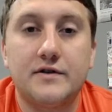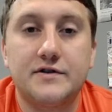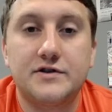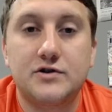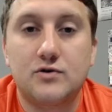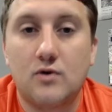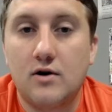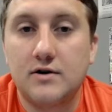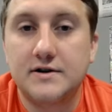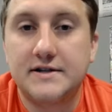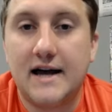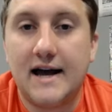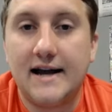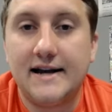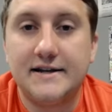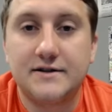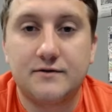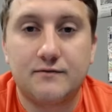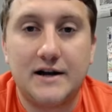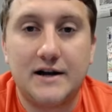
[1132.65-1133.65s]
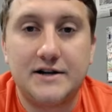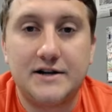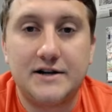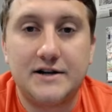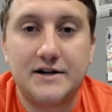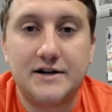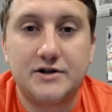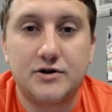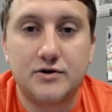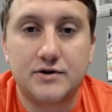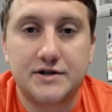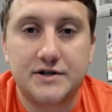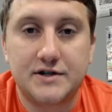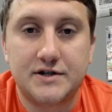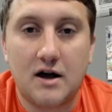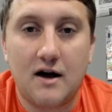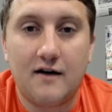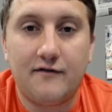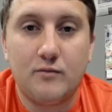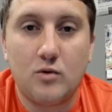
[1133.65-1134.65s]
strong side. He's a redshirt
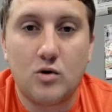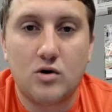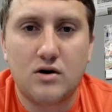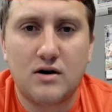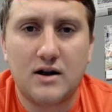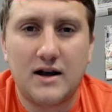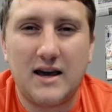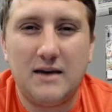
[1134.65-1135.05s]
sophomore.